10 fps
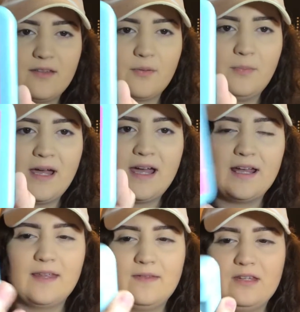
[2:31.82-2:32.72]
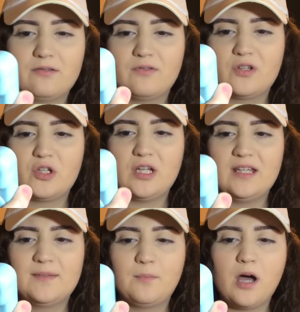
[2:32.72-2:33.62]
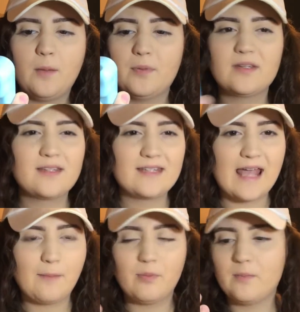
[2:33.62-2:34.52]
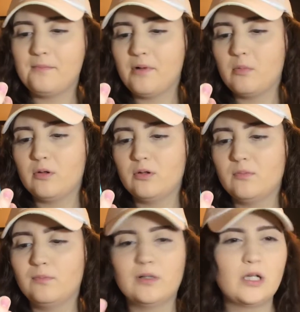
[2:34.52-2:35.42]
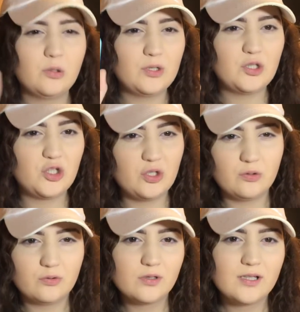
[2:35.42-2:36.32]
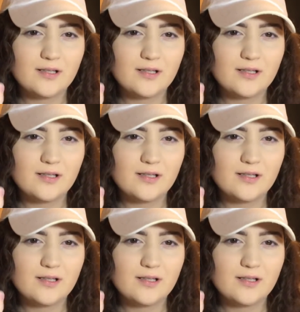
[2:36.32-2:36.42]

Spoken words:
on the back, and these are in the shades Pop, Snap, Bubble, Blow, and Chew.